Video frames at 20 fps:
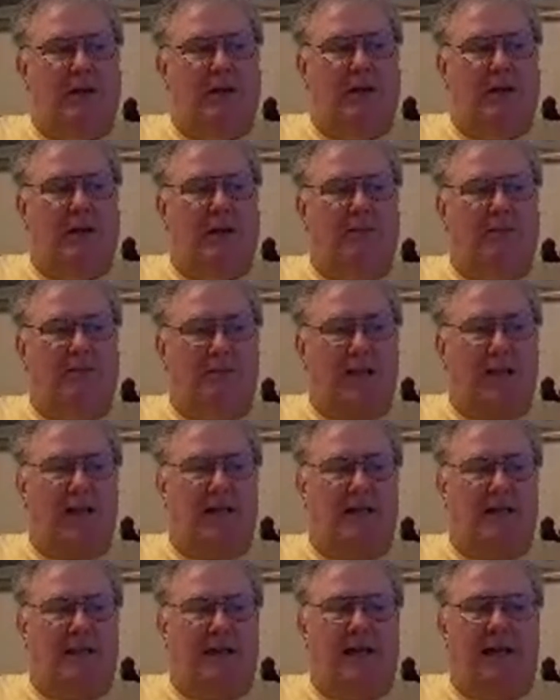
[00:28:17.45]
of
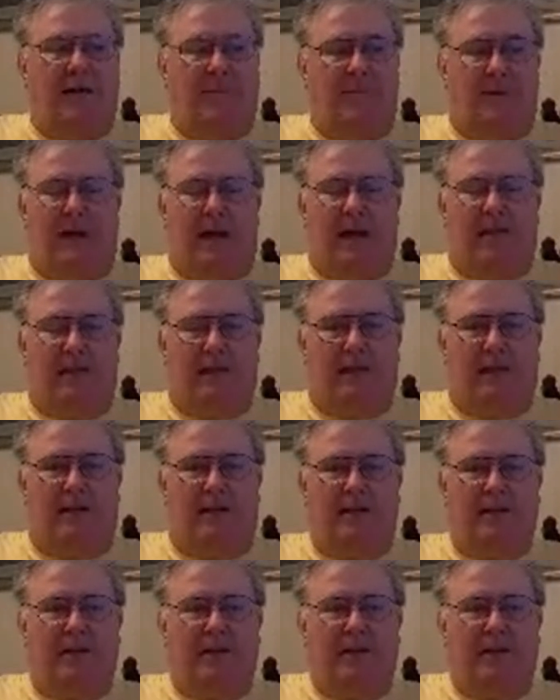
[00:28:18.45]
Santana back then